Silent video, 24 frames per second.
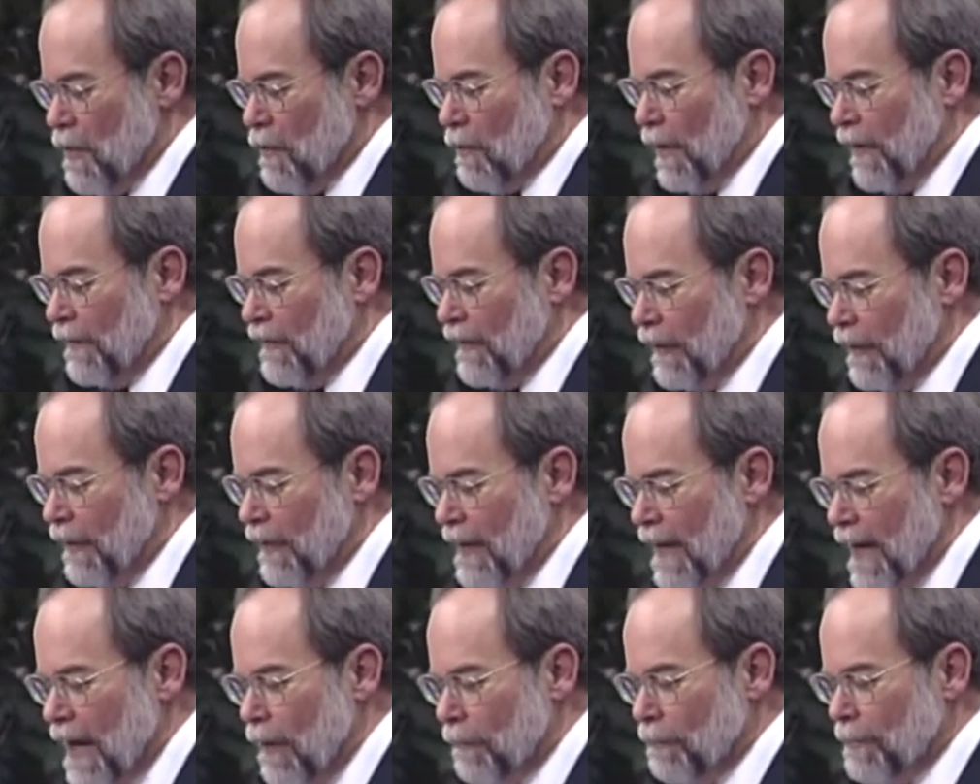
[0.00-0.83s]
While there are
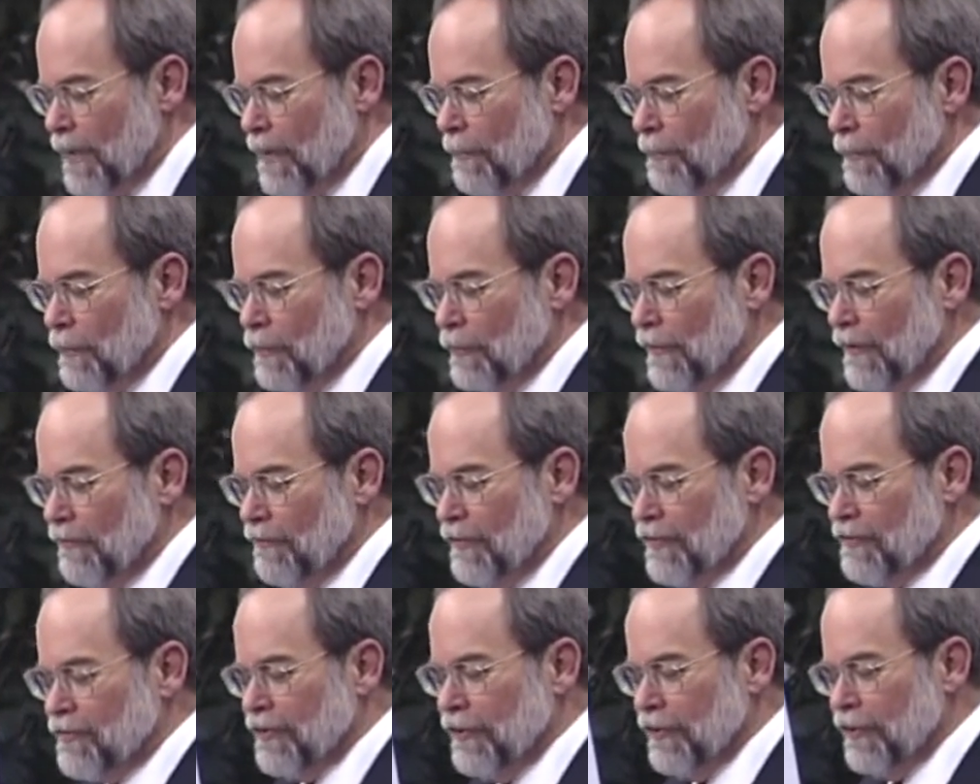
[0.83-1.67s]
now people who live
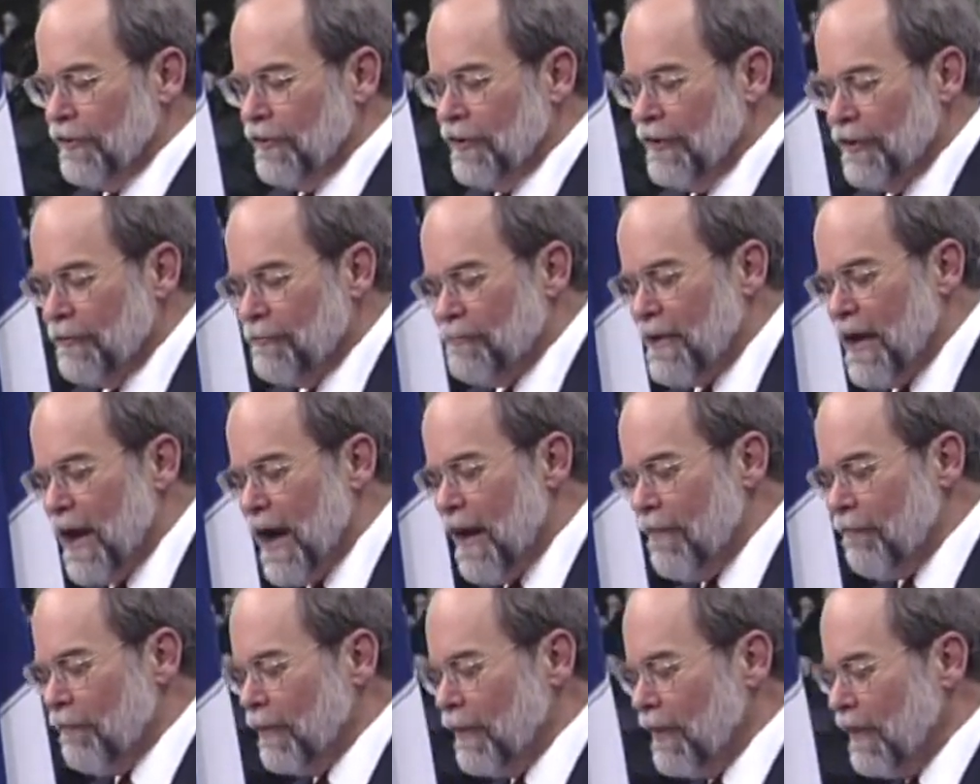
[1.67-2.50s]
in tyranny and
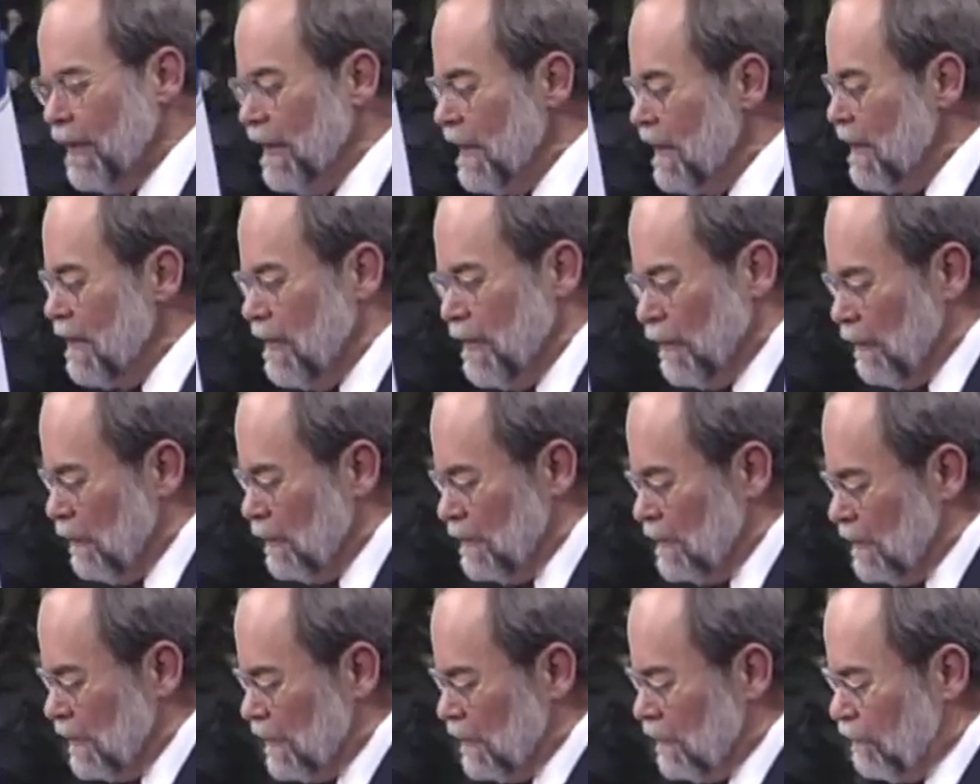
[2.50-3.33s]
poverty,
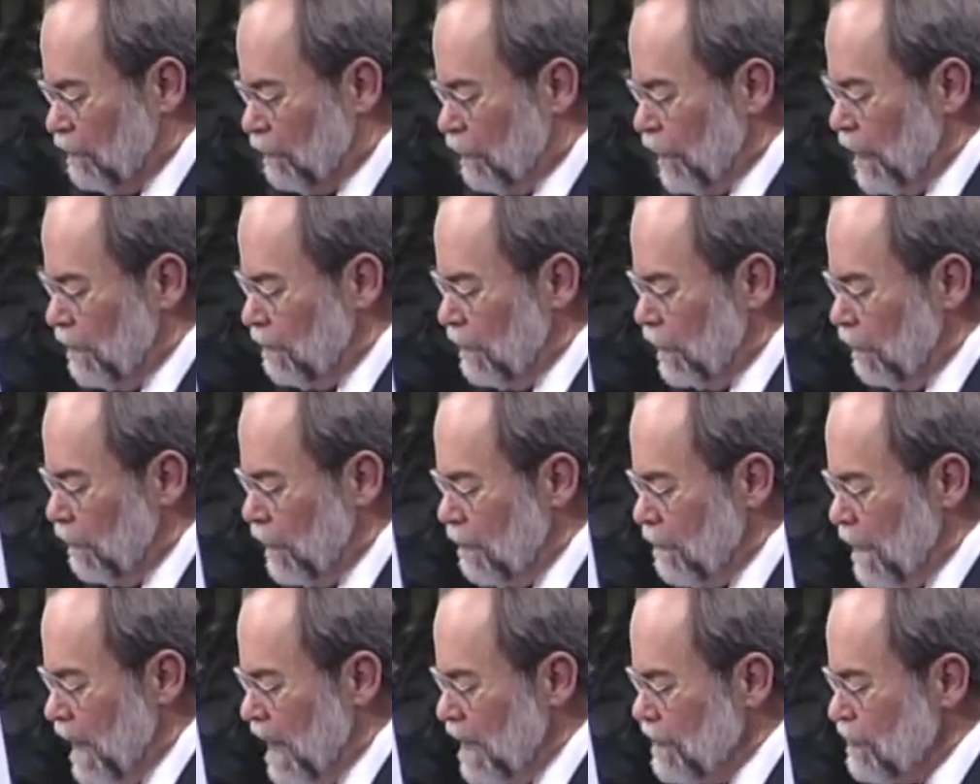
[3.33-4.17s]
Friedman
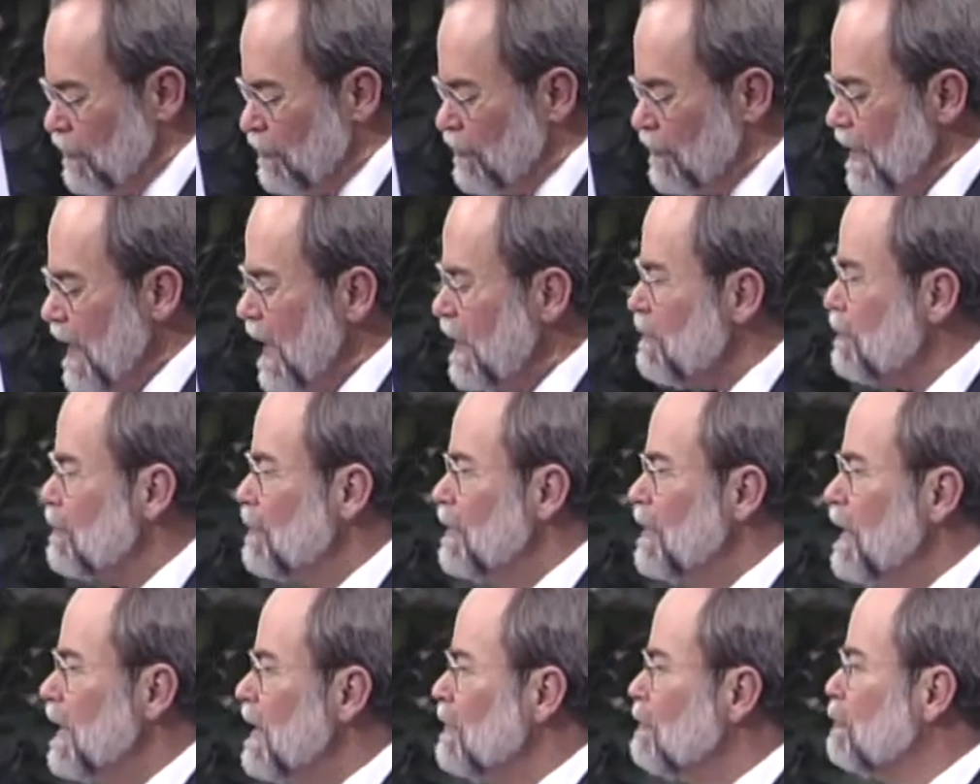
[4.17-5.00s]
reminds us that's
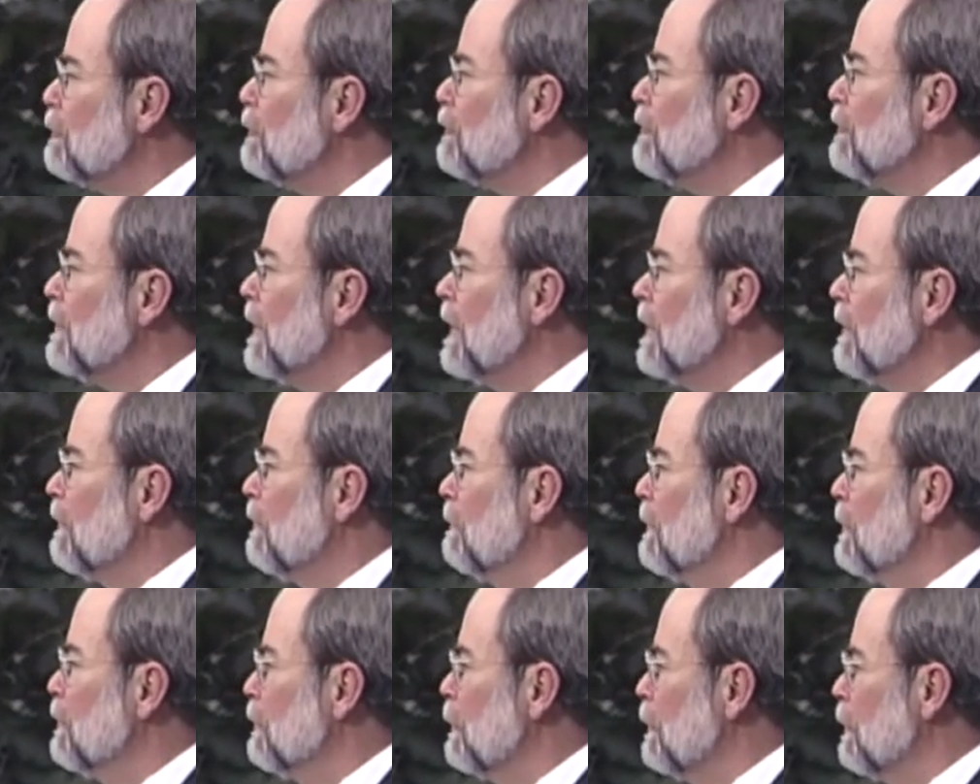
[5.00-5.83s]
the natural state of
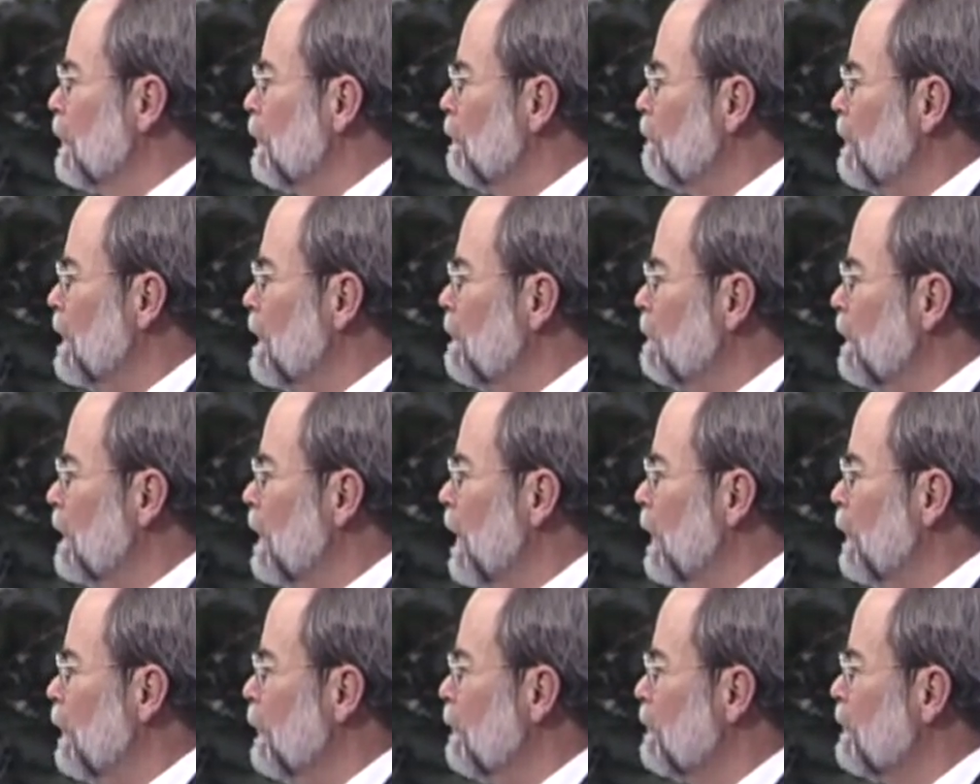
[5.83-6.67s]
the majority of people
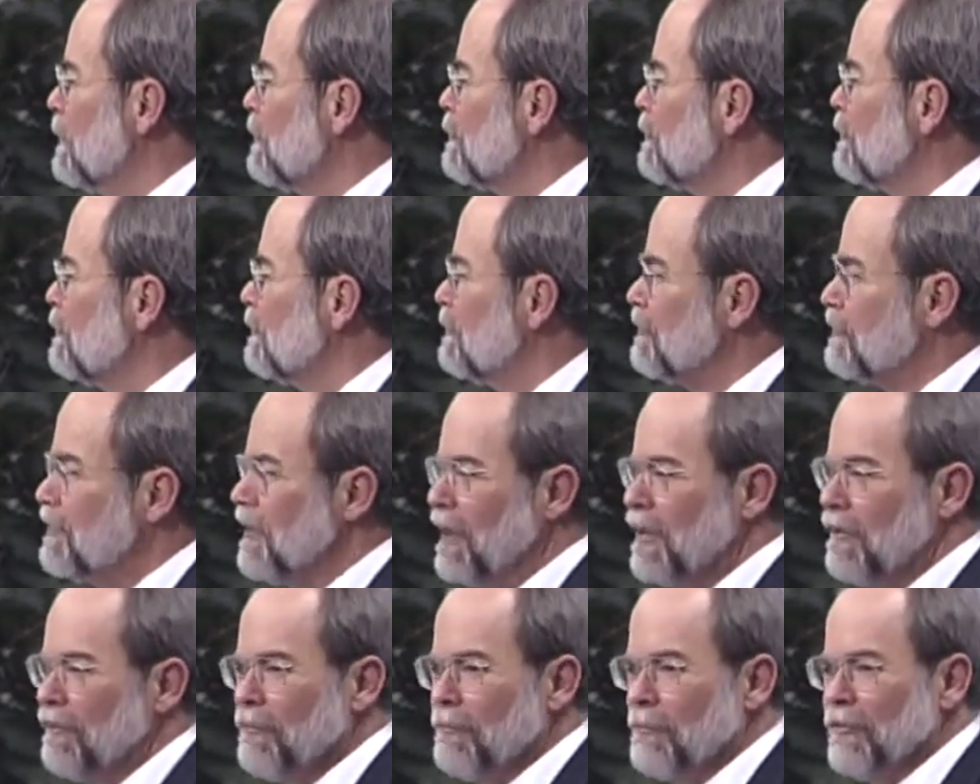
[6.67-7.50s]
on earth, and it's the
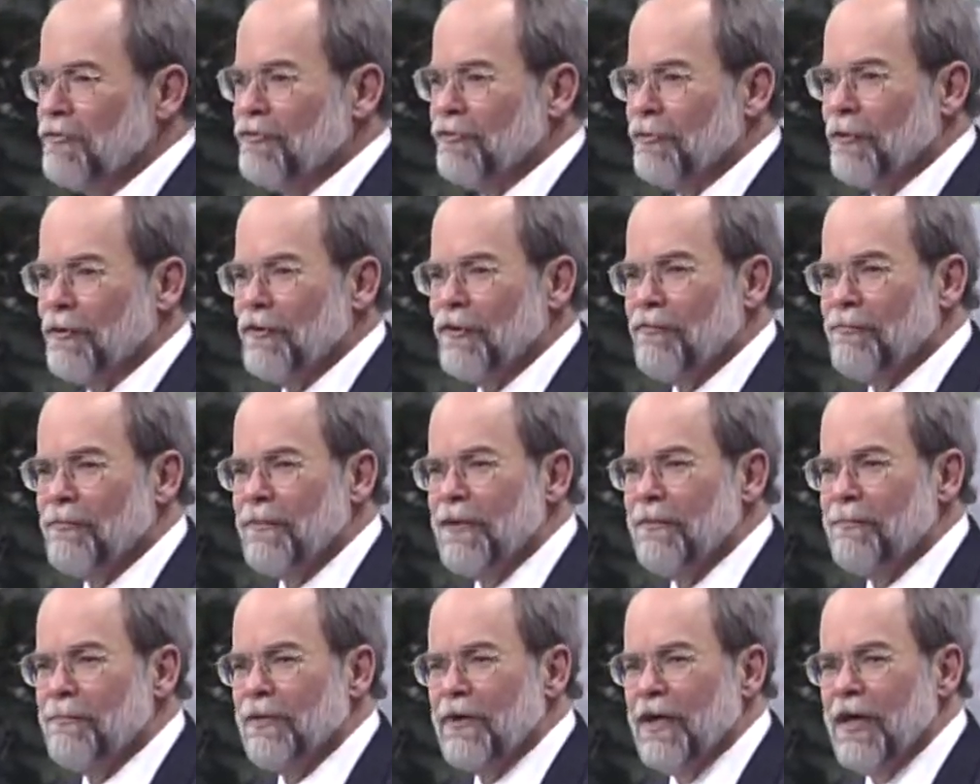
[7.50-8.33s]
state of the majority of
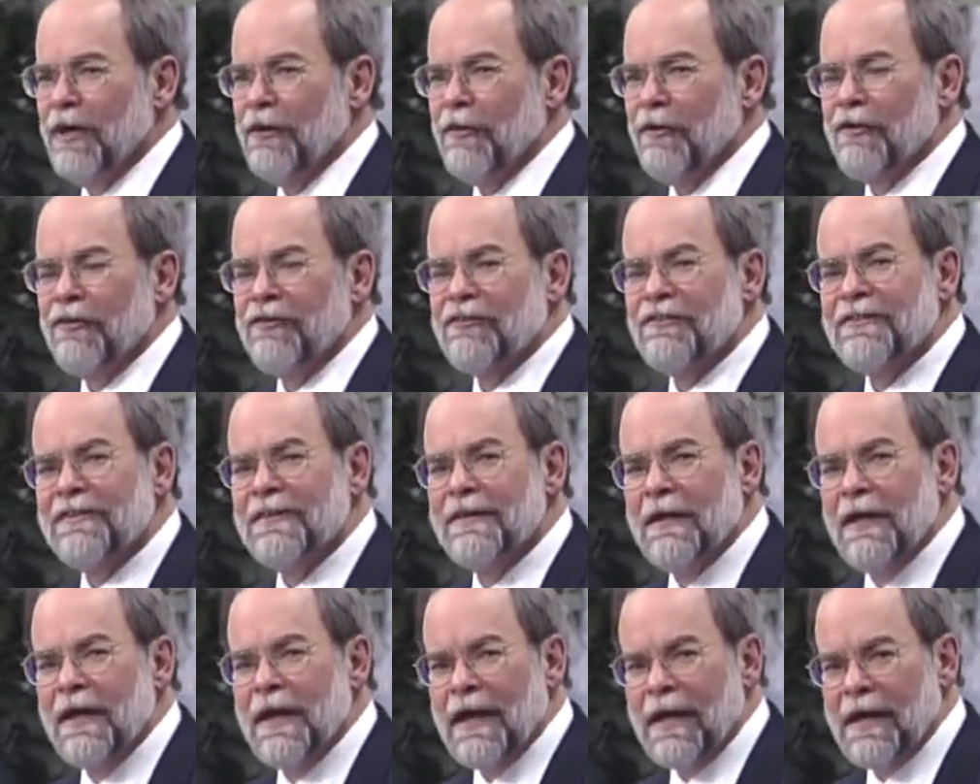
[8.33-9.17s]
people on earth
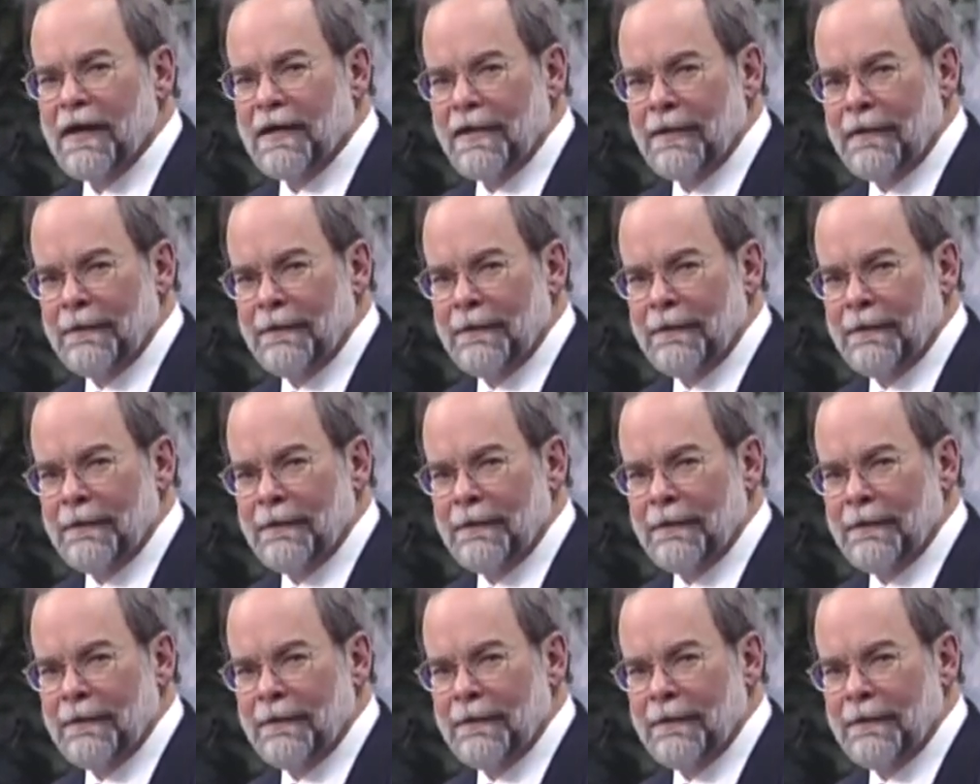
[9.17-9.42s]
today.